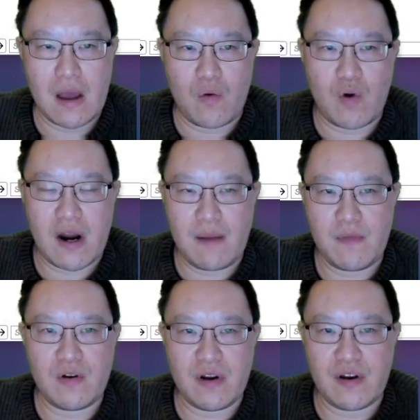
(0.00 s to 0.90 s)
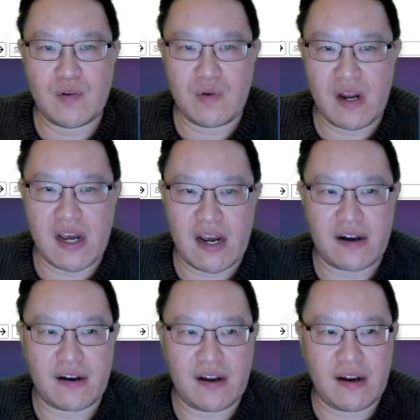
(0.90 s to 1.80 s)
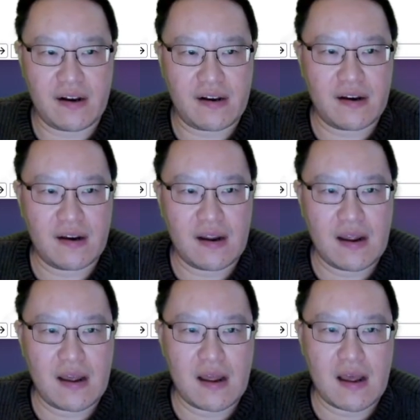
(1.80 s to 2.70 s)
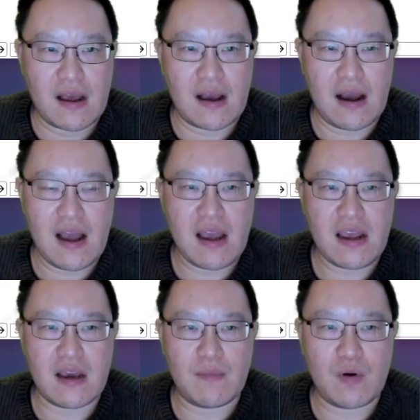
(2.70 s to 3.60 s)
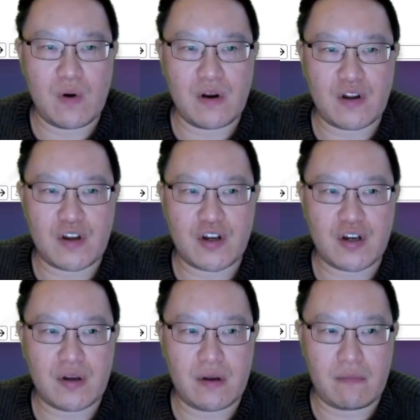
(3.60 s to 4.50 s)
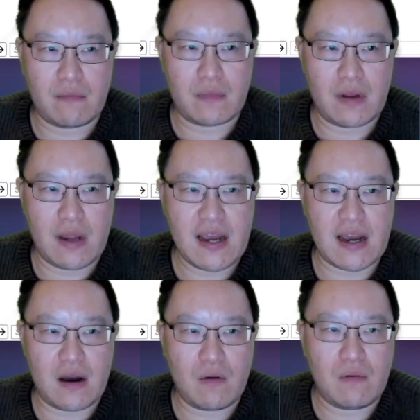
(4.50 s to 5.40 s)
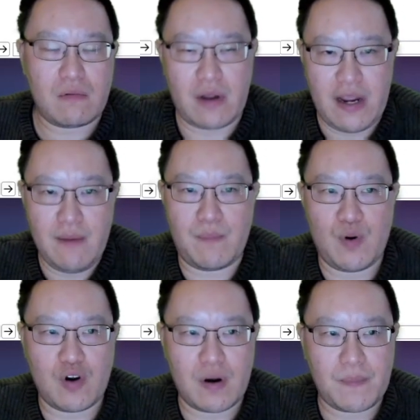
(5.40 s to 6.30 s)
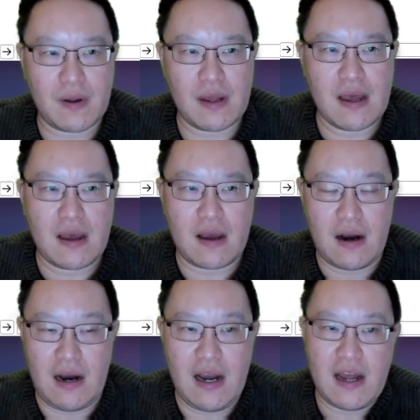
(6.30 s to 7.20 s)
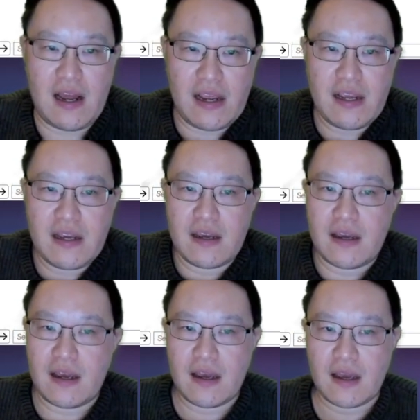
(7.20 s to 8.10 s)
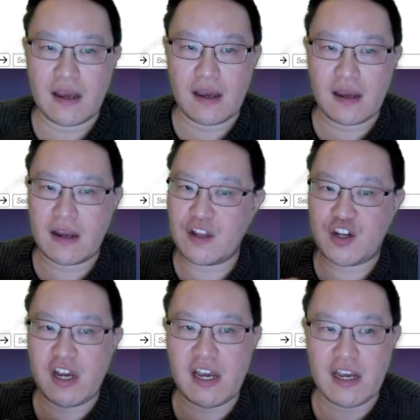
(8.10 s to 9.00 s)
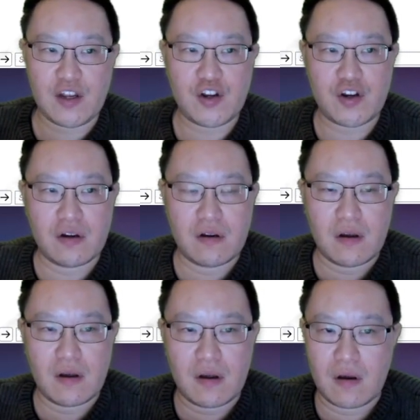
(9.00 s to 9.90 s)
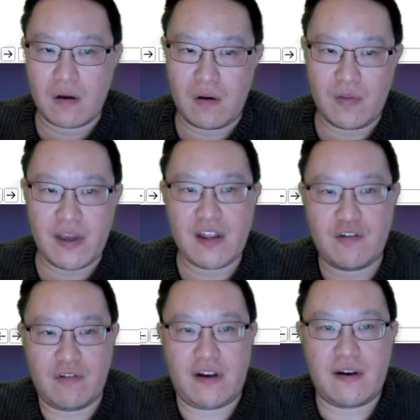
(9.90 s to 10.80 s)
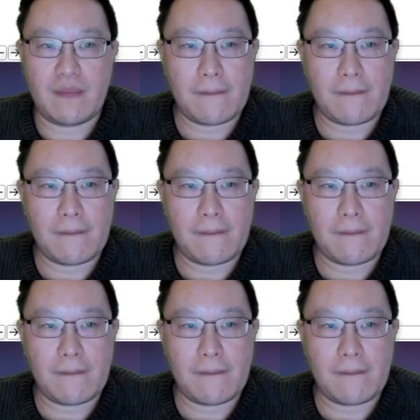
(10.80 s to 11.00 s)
What I'm going to do next is I am going to now in Burp I can change all the entries.